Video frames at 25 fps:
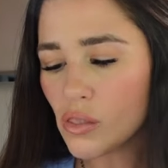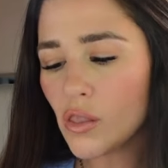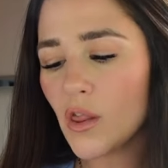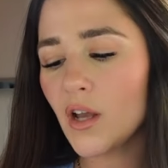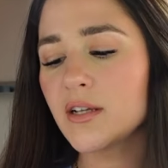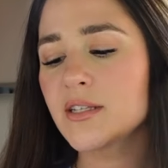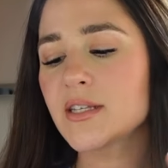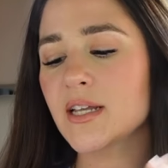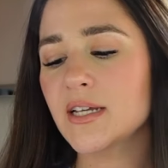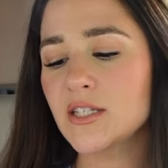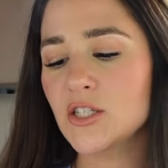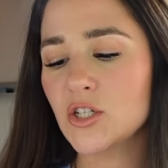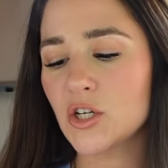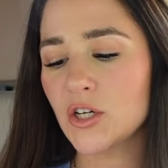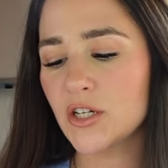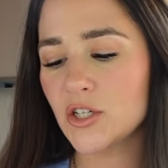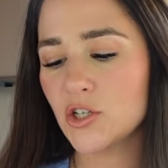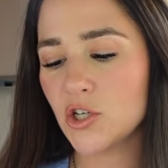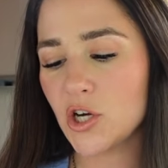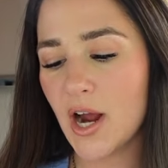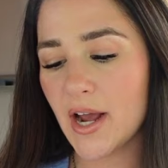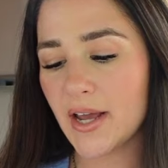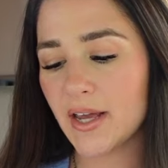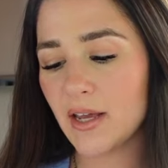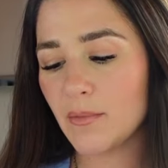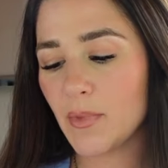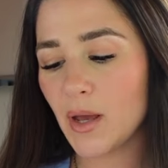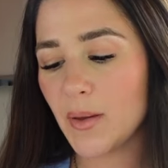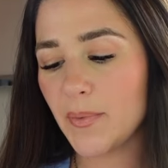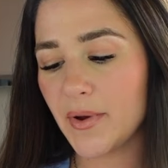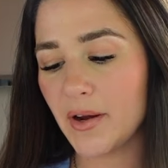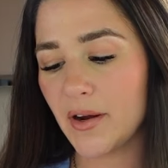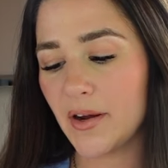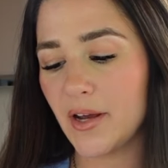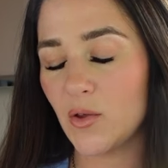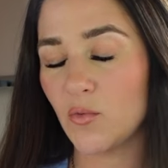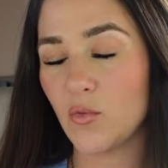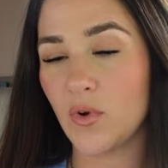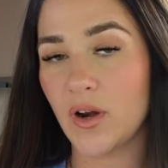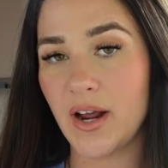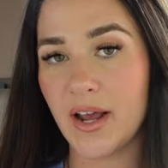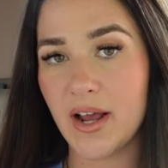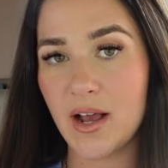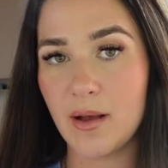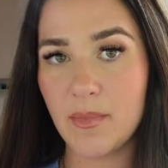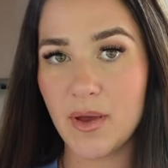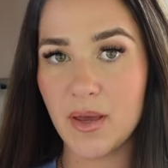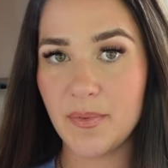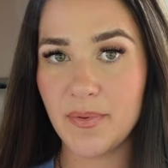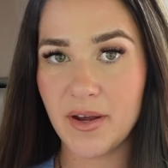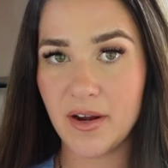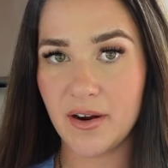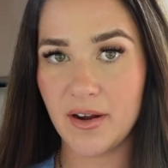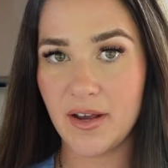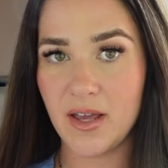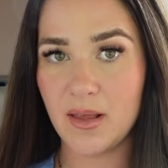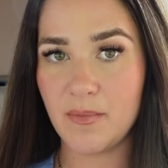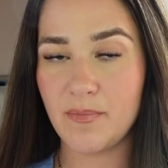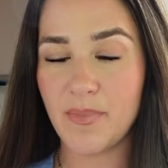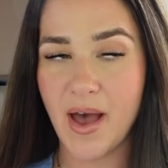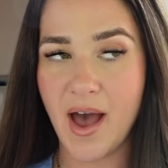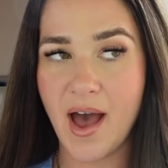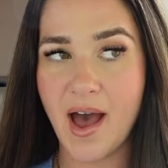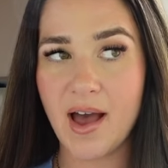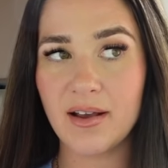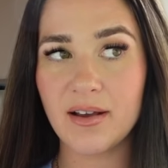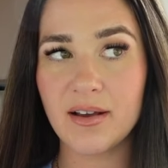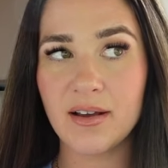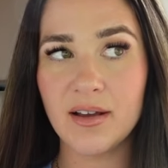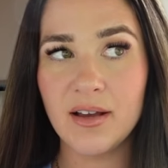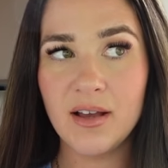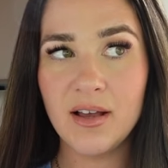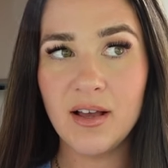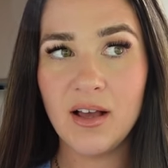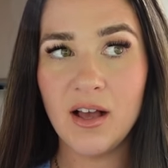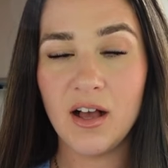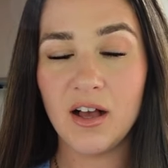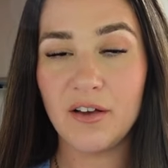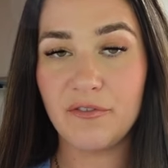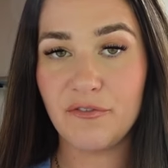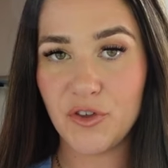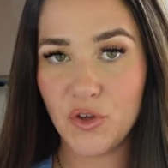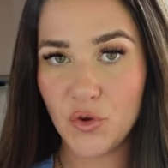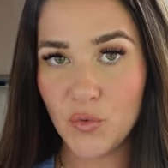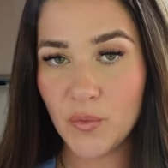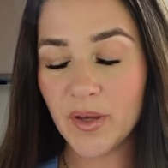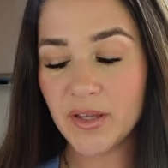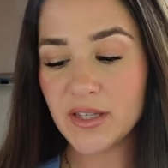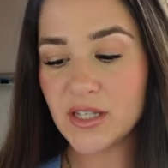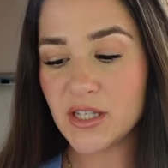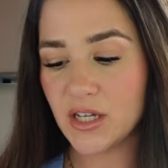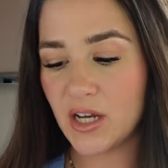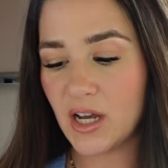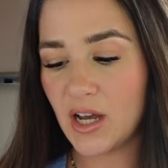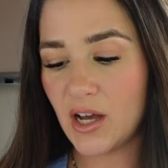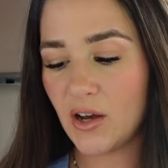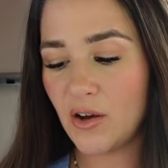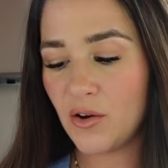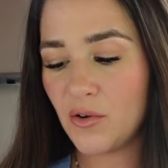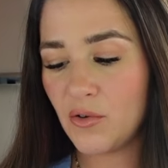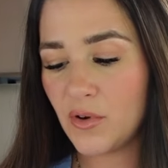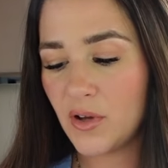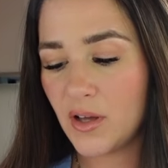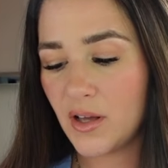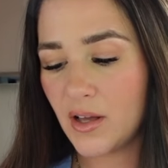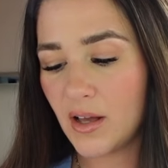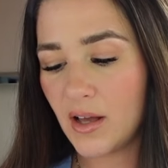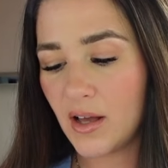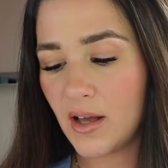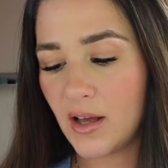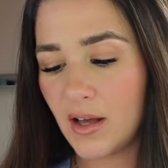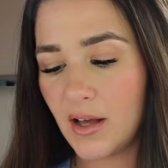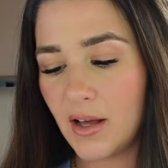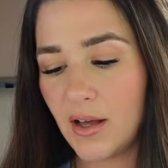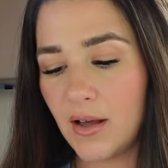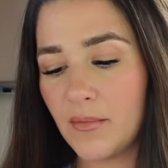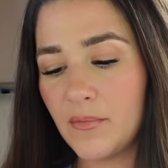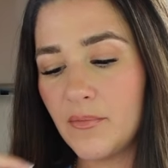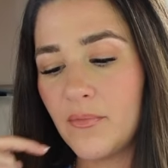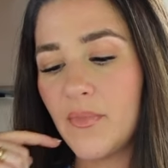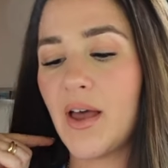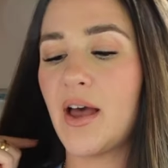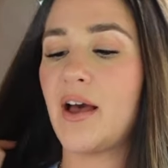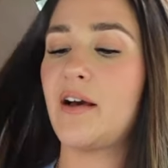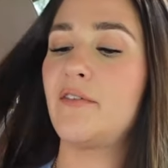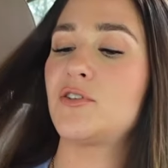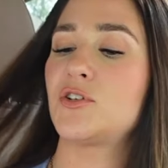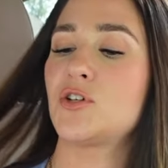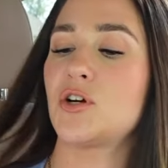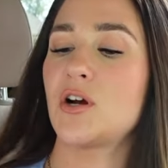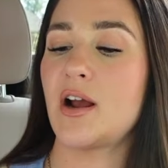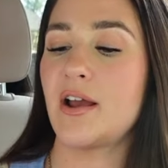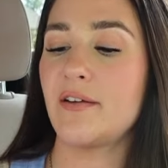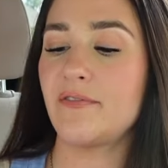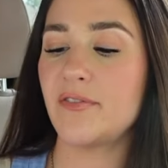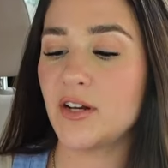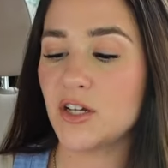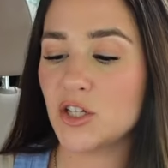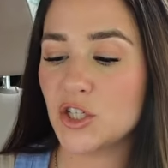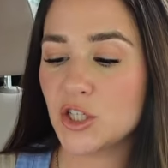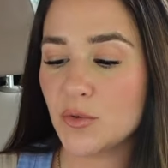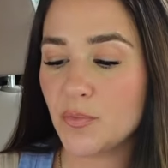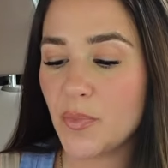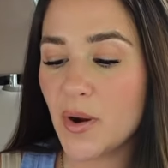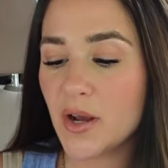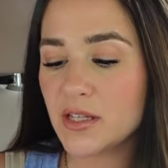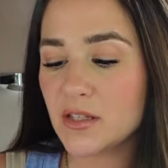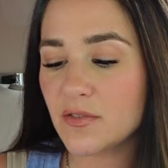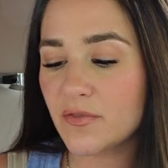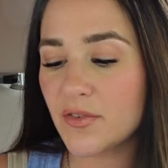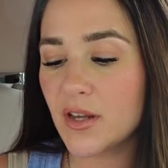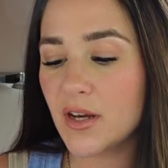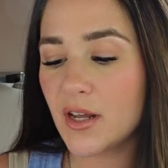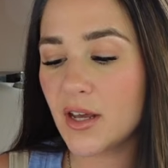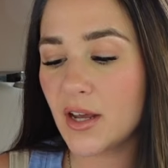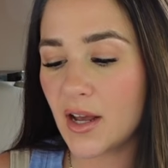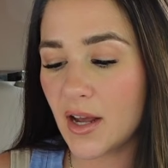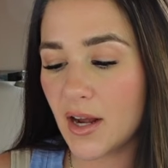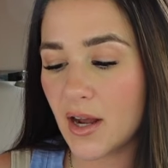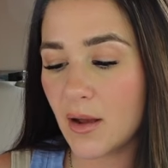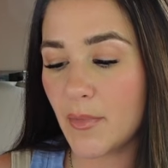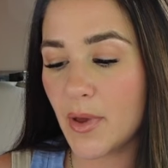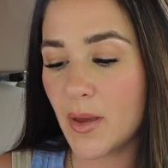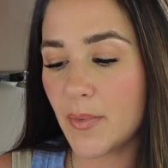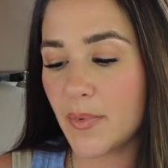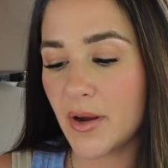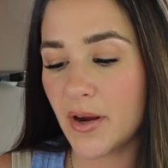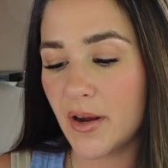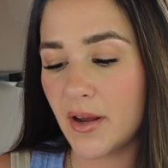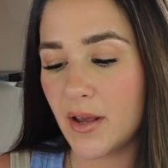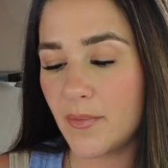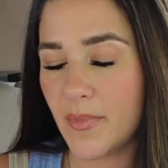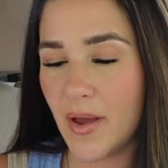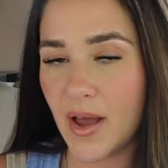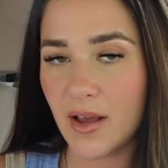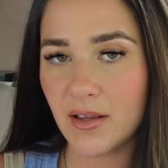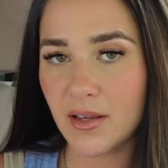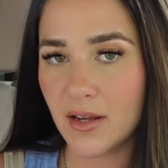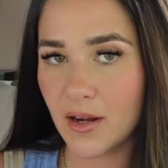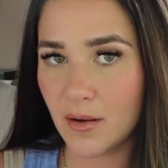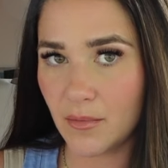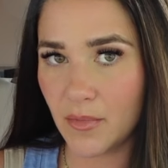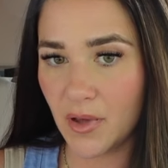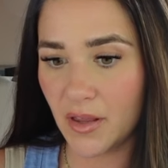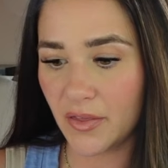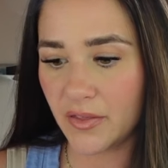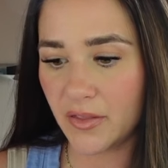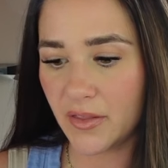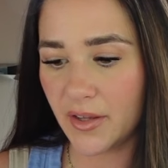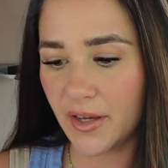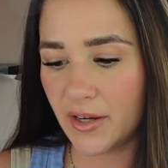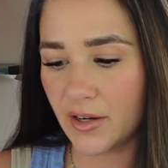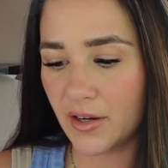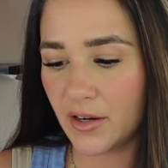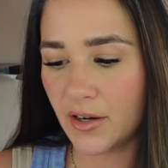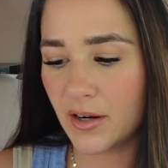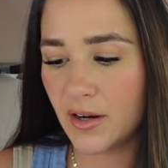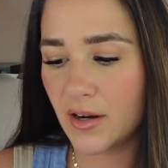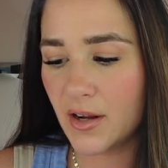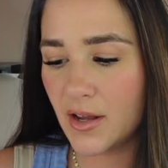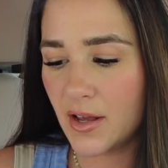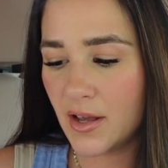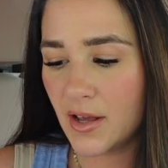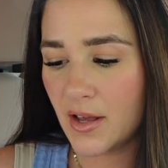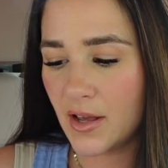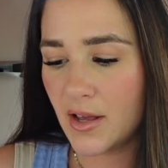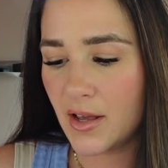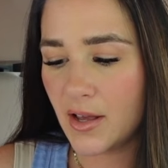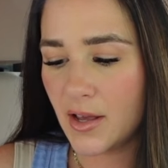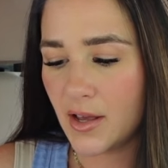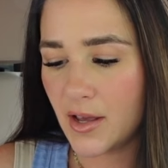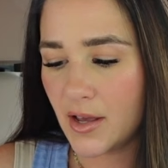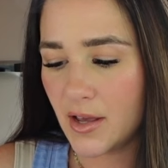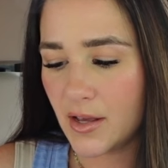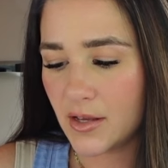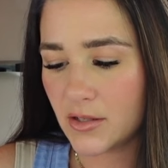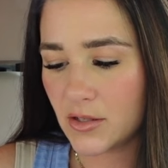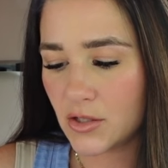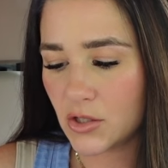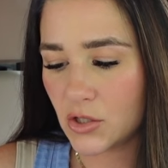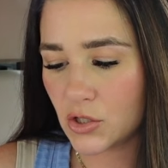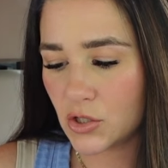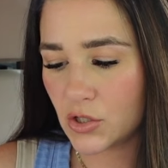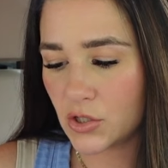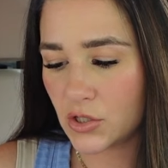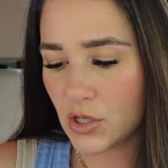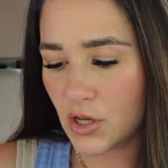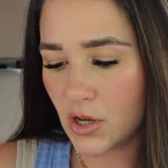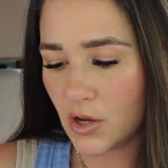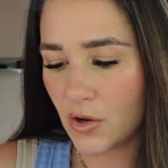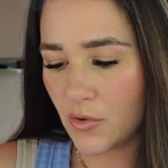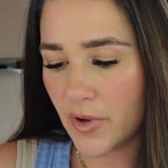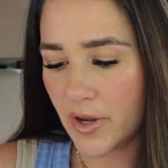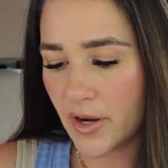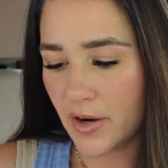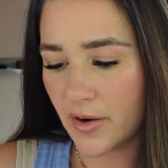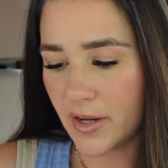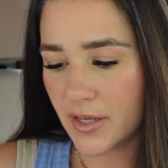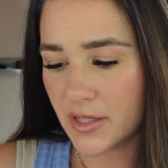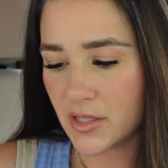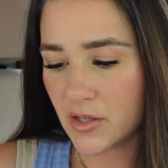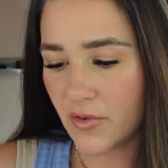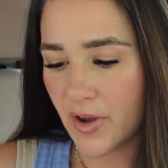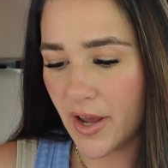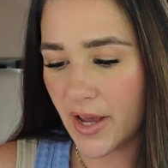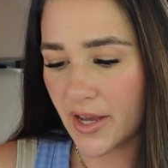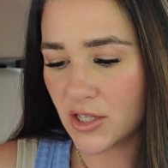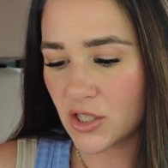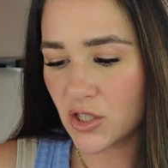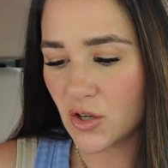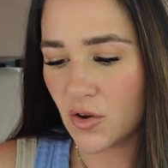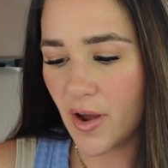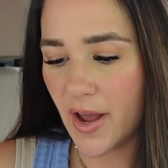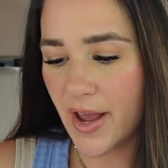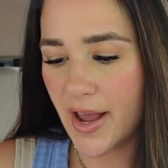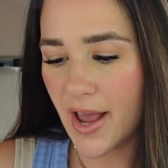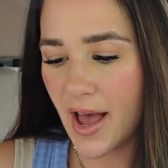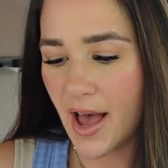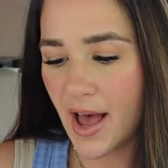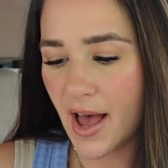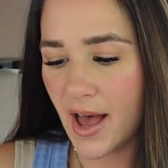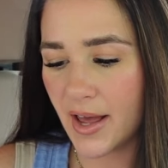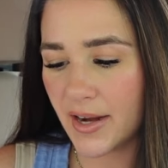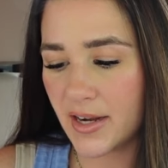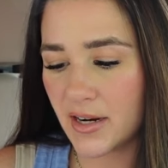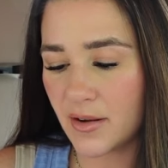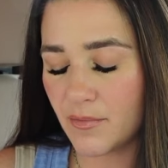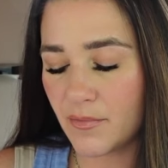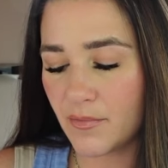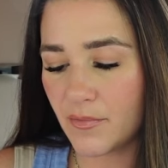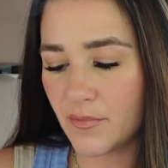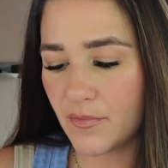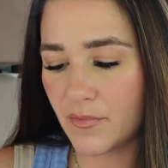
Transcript: because I started tracking my period when I got my period back a few months ago um, after I finished breastfeeding. I got my period back like a month later. So here it is. Okay, so I had